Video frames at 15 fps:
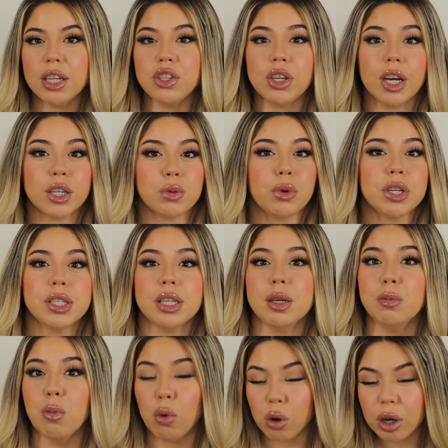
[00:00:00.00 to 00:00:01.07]
Do you guys want to see
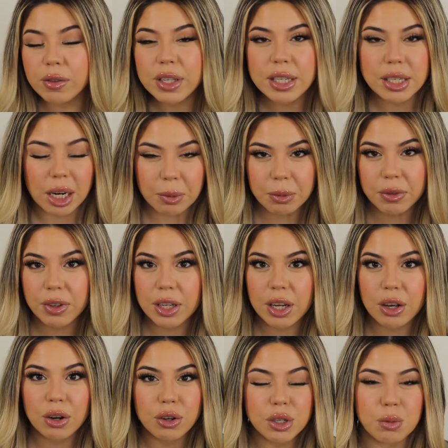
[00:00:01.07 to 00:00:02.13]
more of these type of
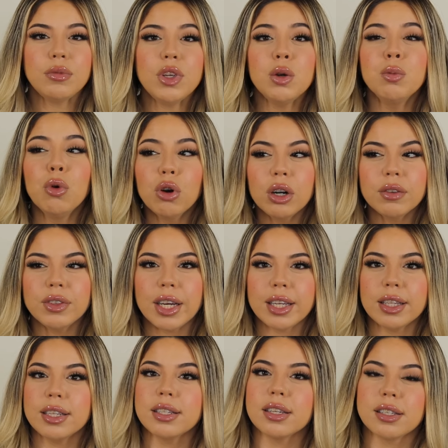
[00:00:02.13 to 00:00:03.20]
videos, more of like
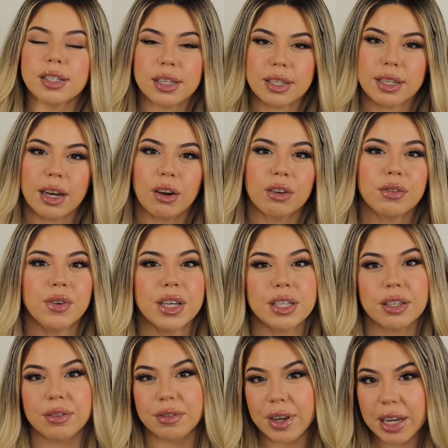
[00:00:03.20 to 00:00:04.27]
these sit down
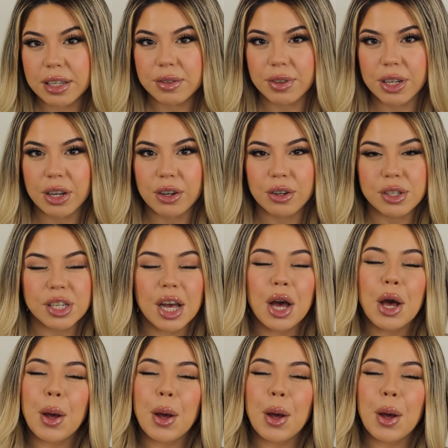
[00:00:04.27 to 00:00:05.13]
face-to-face videos?